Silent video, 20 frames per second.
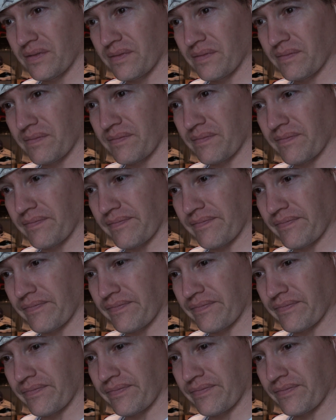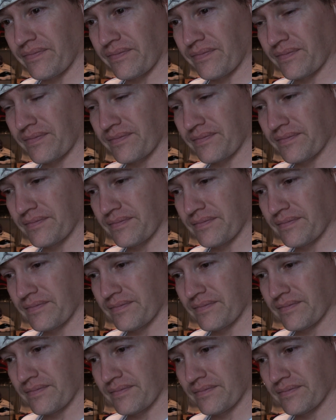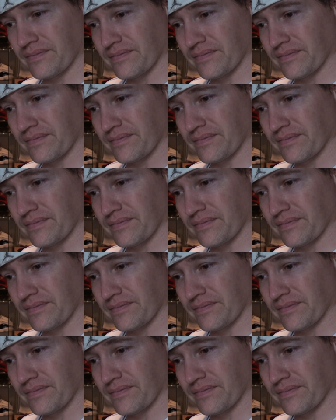(silence)